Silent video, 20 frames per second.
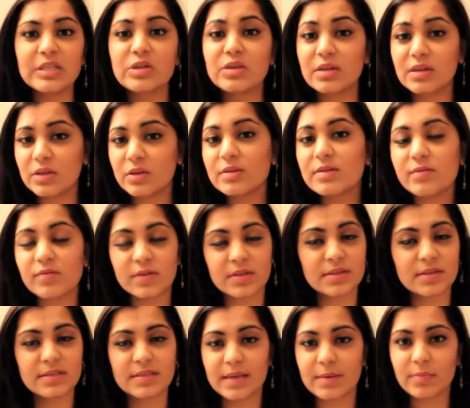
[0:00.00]
you can use it for
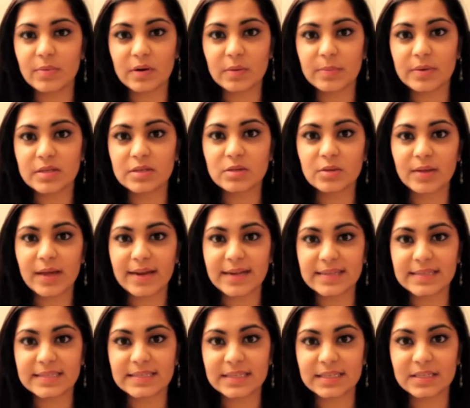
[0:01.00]
the same purpose so that
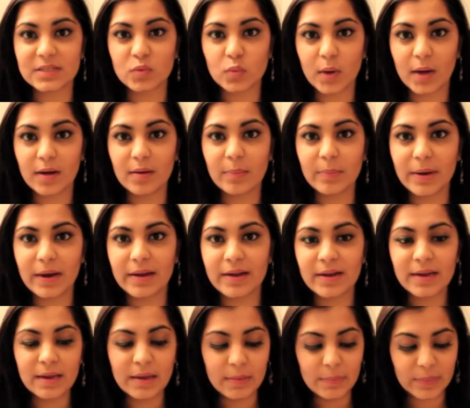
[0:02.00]
it sticks well, but
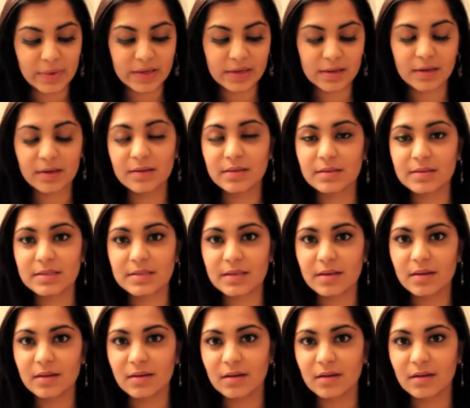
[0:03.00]
because